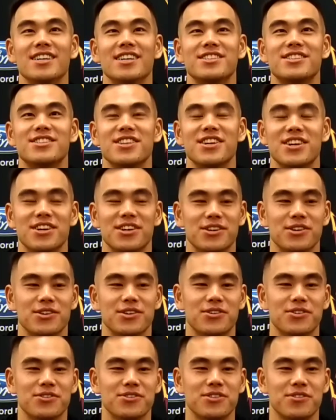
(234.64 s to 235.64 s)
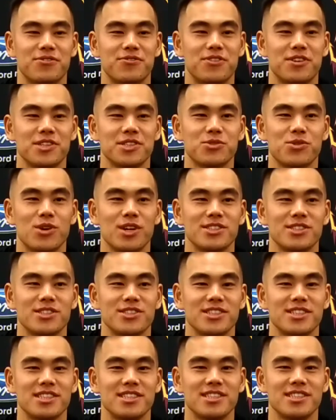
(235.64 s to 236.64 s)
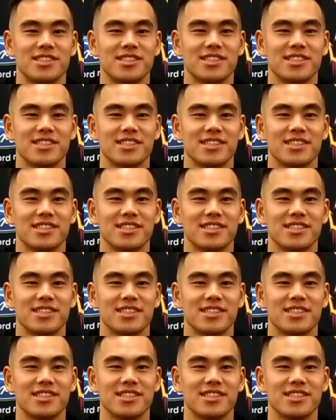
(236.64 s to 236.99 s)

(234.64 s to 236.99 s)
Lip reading: So the first question,